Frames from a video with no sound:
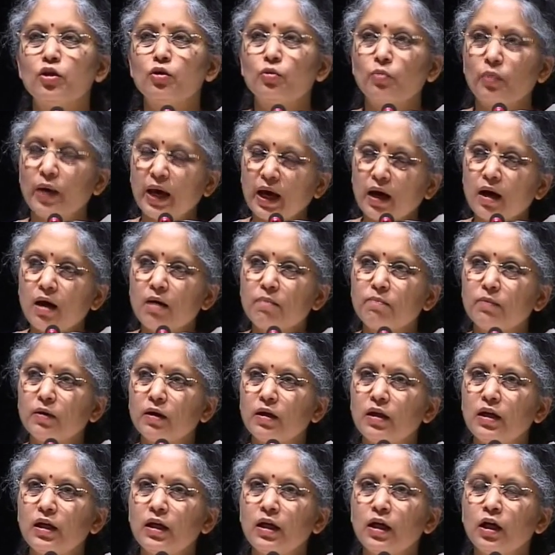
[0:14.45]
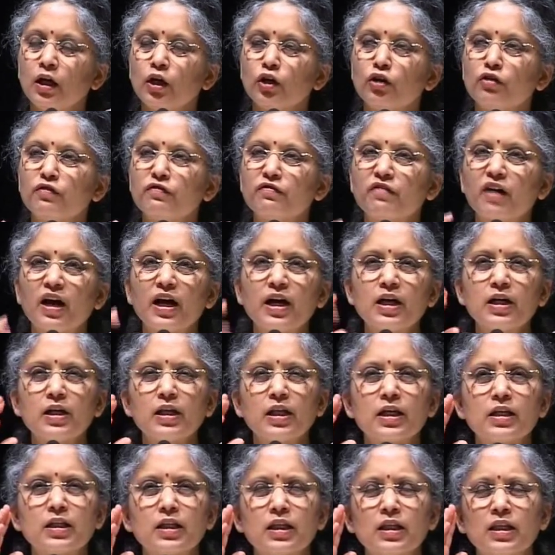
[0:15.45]
you wake up early, you
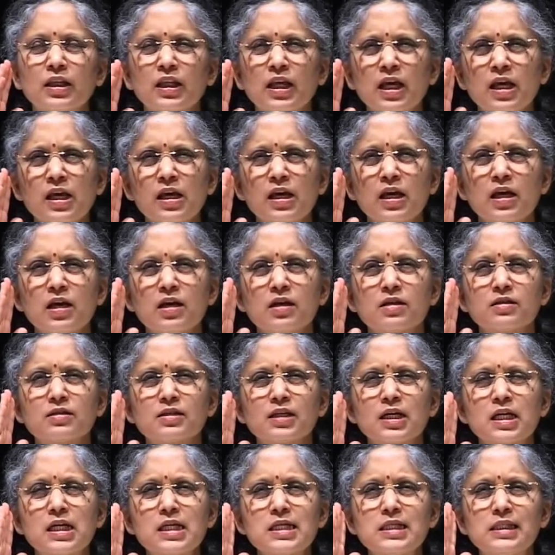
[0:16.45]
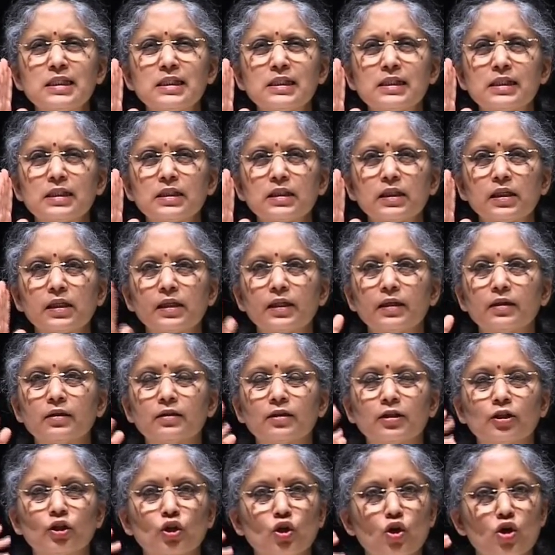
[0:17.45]
find that the thinking is crystal
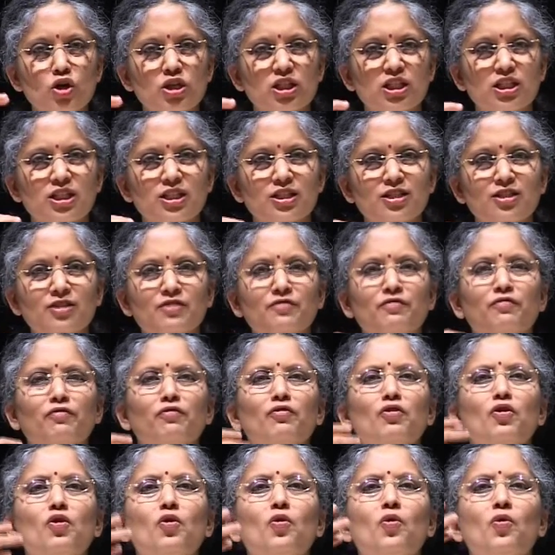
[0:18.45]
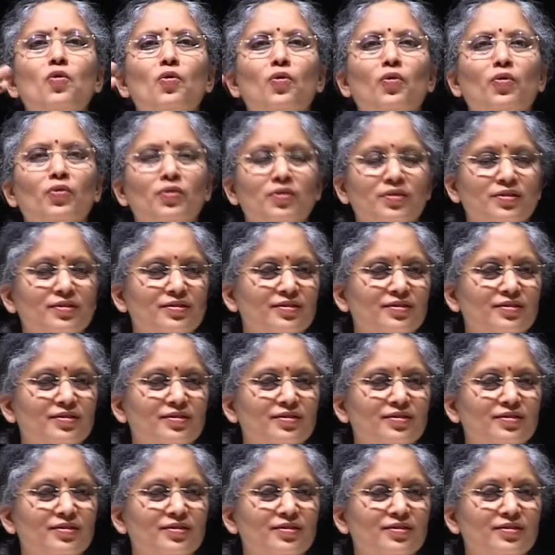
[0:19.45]
clear, the thoughts just flow.